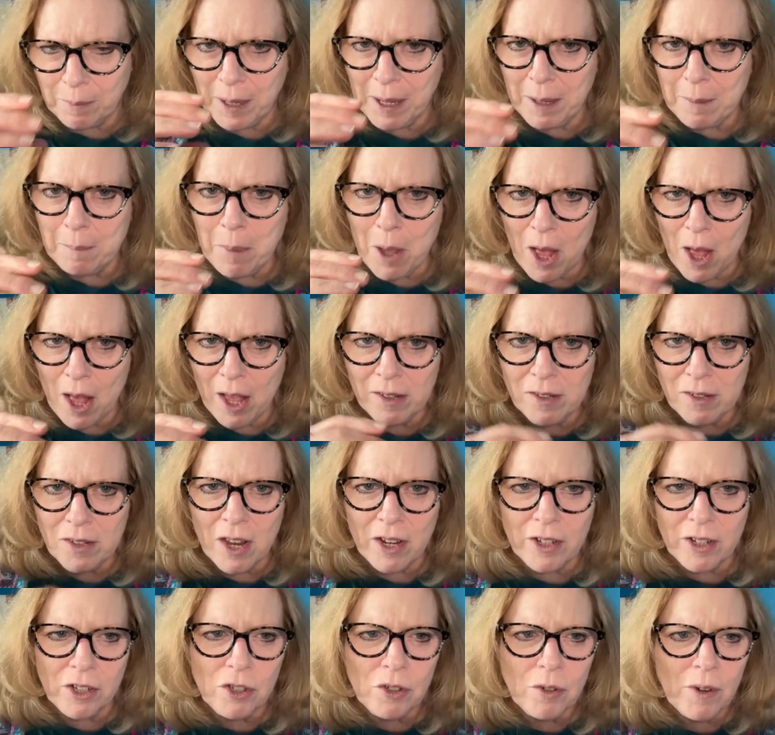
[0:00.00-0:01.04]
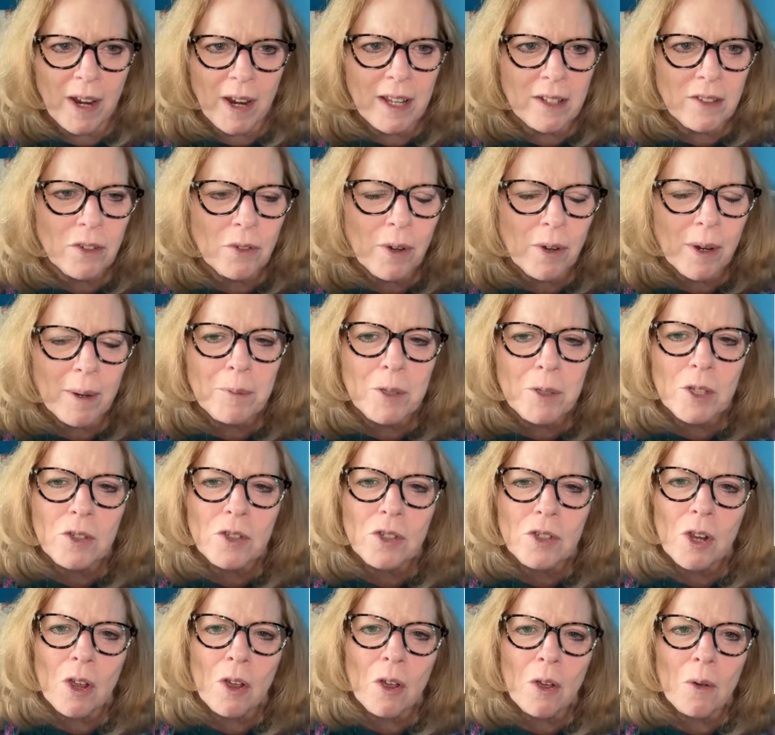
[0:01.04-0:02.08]
be a box on your transcript to
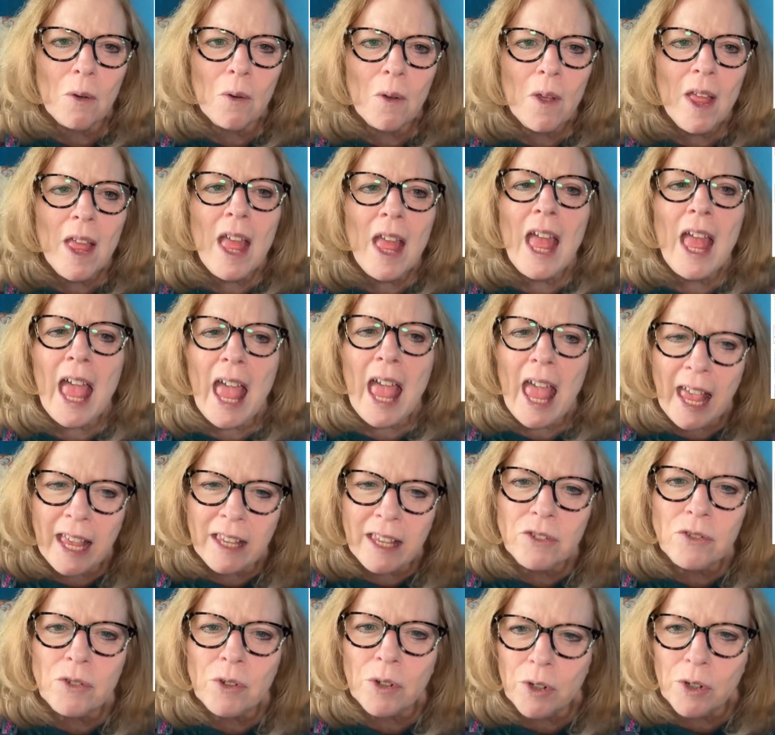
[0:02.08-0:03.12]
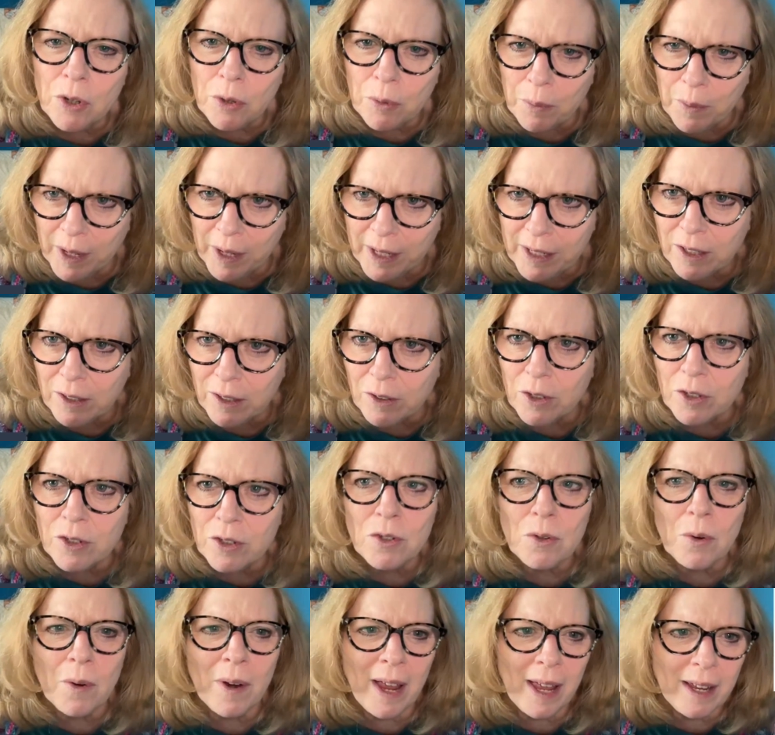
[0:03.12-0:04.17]
show
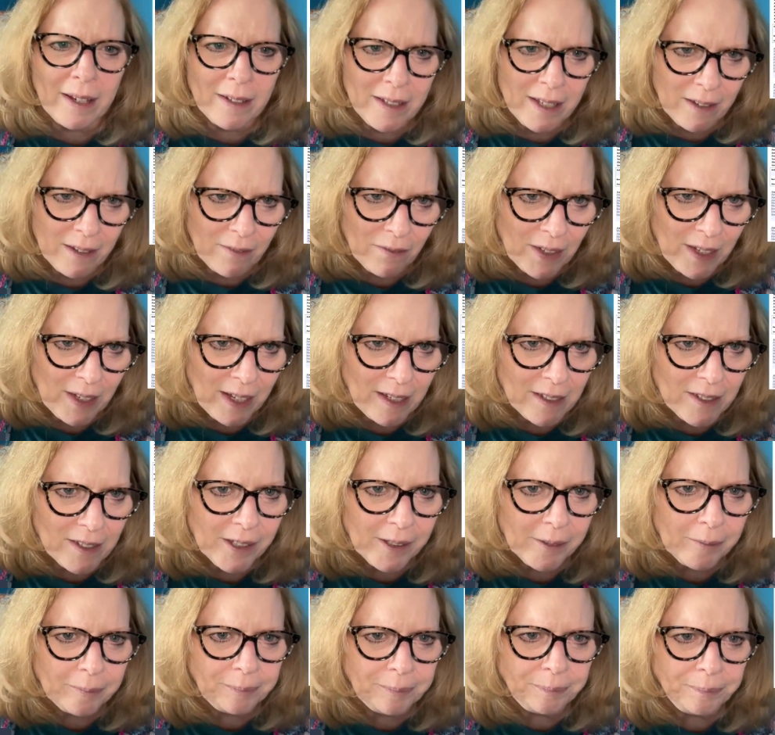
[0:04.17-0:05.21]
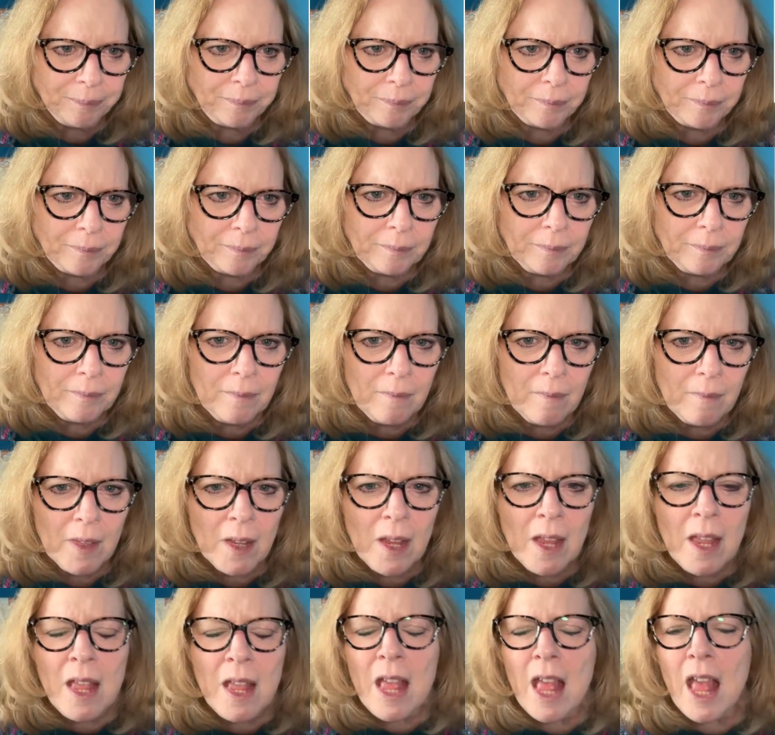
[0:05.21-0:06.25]
extracurriculars or activities.
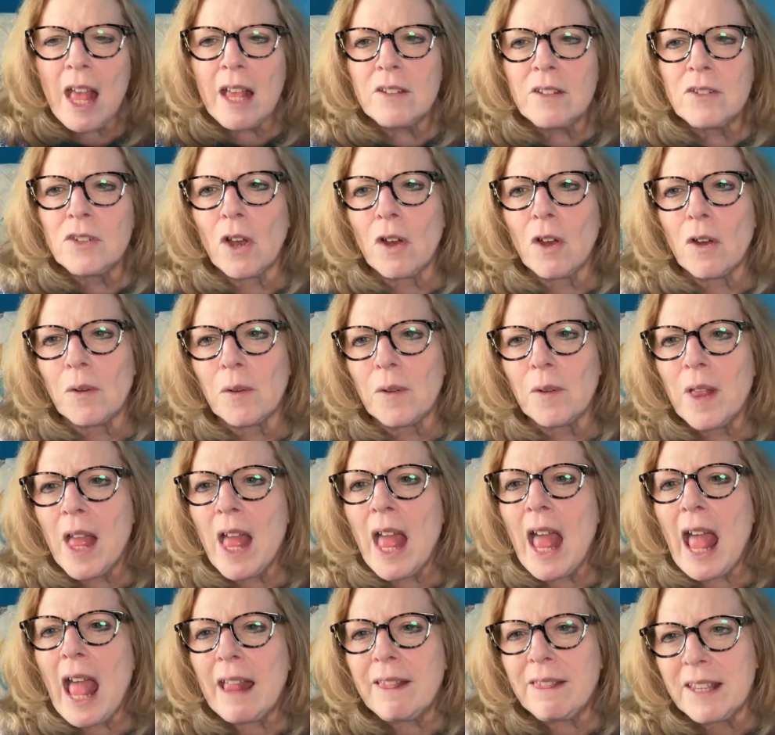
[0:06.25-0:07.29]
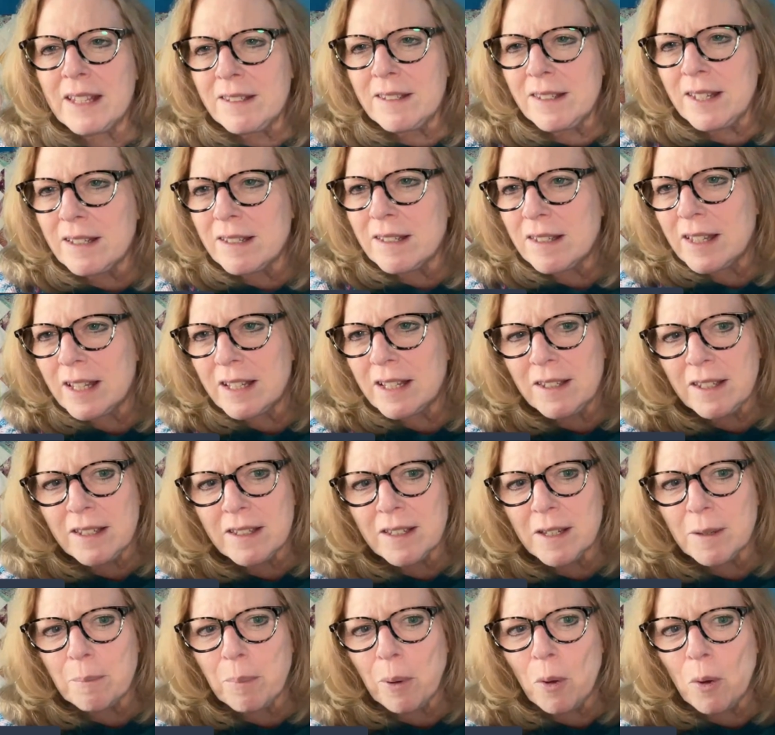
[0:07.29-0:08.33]
So this
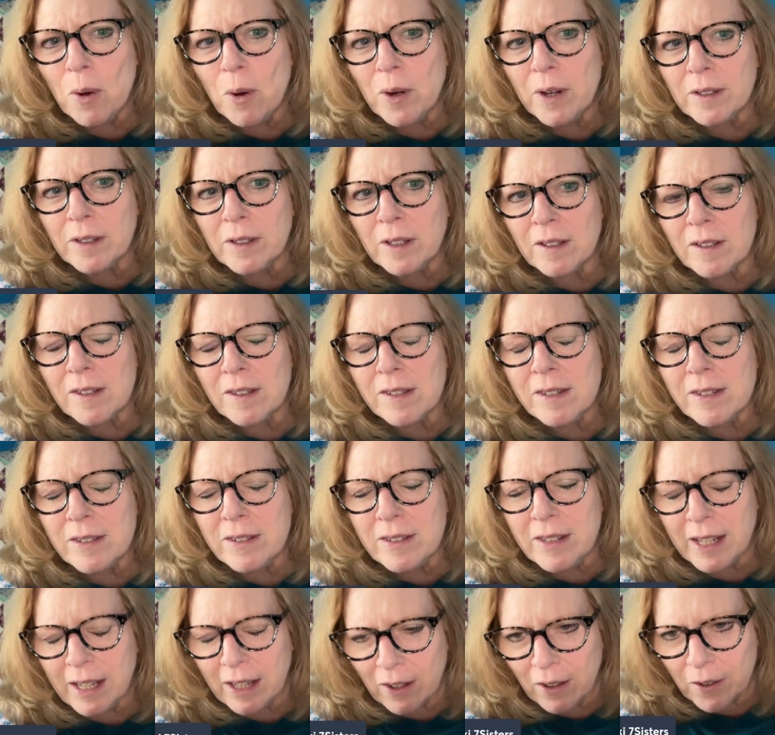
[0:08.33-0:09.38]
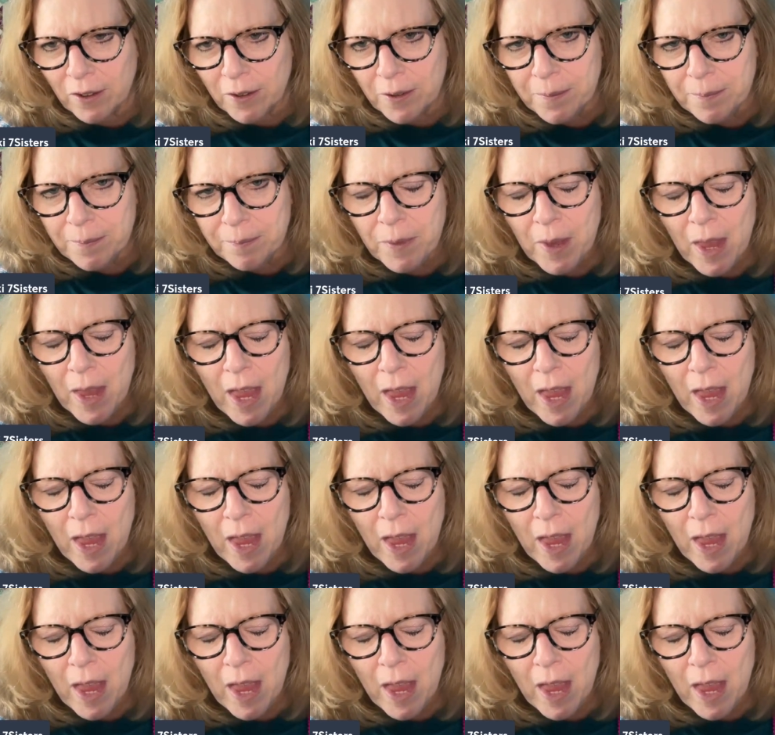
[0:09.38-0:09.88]
is important still